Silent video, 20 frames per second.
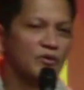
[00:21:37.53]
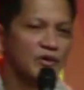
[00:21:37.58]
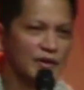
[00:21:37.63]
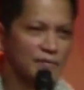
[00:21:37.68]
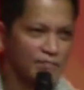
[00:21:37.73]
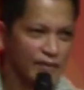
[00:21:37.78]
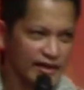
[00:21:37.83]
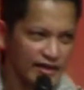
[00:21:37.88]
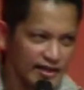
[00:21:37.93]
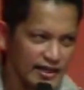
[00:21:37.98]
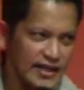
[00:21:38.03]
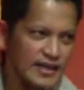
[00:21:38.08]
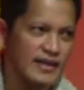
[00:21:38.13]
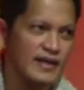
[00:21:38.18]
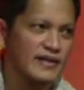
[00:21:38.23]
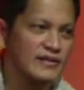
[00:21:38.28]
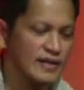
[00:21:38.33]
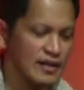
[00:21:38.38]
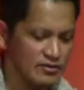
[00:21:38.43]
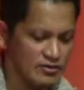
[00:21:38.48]
pa rin kaya
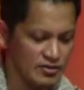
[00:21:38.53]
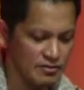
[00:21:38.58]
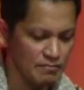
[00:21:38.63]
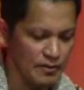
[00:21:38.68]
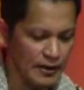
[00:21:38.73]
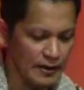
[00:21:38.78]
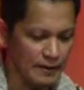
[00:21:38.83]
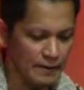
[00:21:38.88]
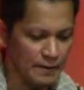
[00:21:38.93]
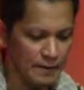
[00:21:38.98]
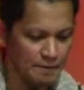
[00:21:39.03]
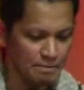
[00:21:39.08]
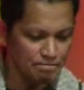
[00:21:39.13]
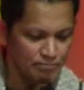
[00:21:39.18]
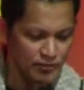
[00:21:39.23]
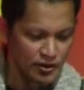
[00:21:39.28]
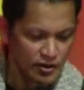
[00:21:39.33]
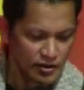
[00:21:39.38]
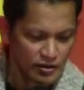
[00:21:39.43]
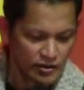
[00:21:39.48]
tayo sa Panginoon.
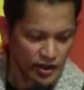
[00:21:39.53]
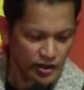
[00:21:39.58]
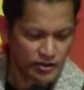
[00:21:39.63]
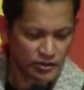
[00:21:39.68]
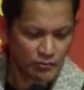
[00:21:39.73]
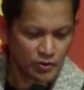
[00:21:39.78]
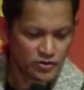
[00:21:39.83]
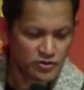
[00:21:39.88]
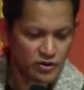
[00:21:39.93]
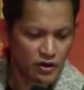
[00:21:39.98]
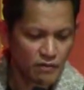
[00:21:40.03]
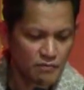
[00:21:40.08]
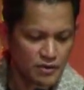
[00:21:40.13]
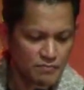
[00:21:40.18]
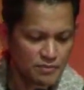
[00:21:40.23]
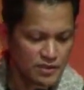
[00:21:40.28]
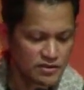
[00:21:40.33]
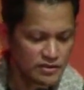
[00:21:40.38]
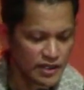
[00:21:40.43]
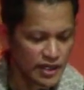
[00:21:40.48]
Now, the most common
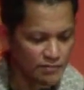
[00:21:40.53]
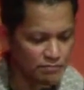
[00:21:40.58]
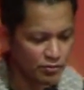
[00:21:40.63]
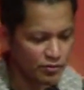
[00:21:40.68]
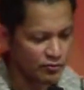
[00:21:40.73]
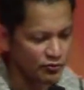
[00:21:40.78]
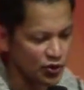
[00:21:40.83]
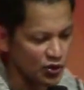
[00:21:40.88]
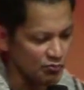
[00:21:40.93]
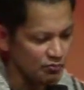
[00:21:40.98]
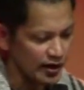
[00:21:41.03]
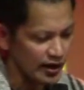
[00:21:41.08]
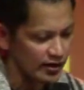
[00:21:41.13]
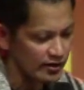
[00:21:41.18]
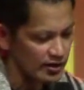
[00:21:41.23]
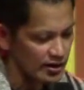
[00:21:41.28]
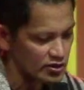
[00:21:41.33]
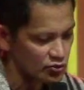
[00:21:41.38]
mistake po we make is we